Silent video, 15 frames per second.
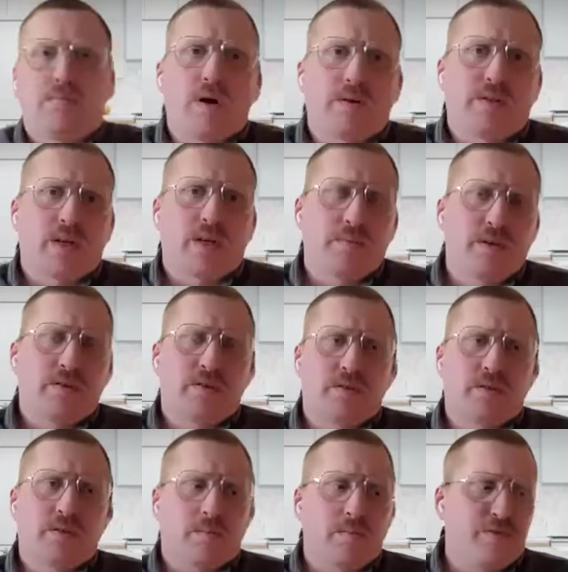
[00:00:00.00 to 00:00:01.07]
Bar, tell me
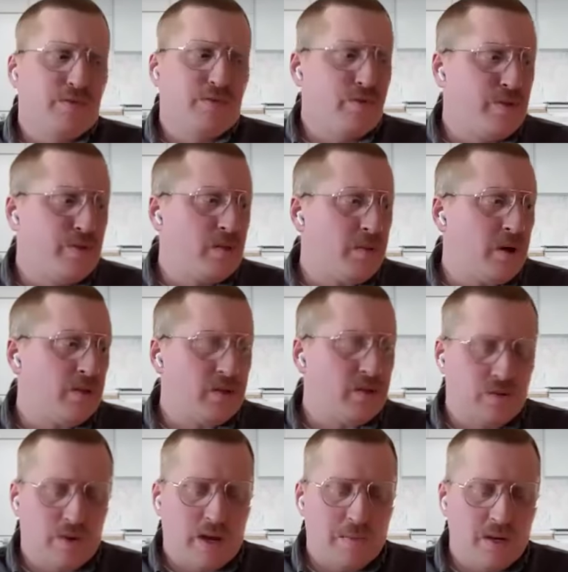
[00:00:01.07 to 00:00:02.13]
if you think about it
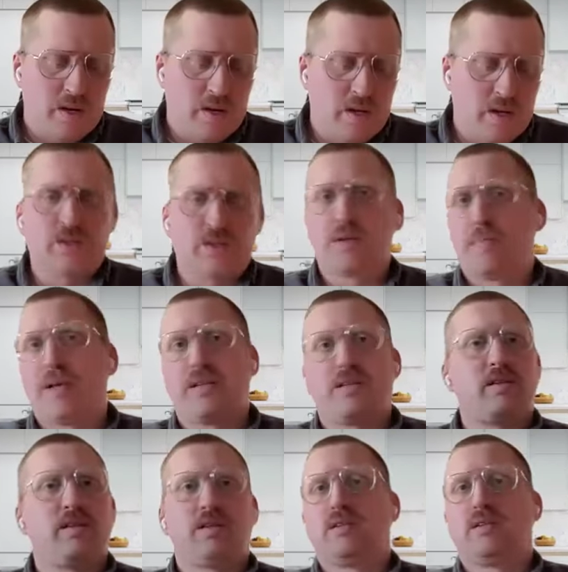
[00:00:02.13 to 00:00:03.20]
this way. I mean, it just depends
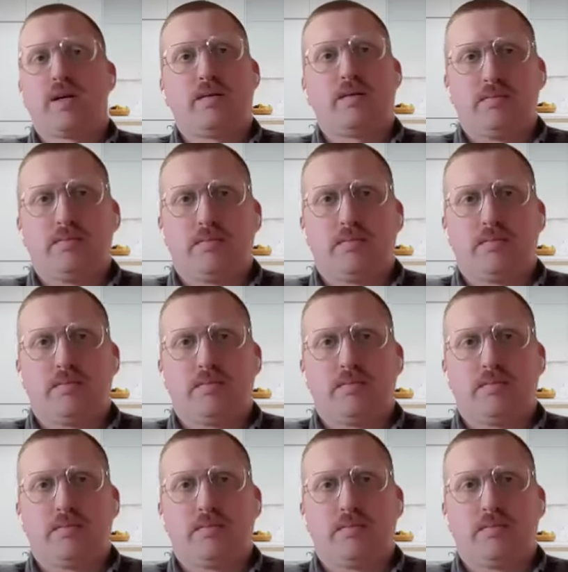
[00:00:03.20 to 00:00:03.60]
on the design.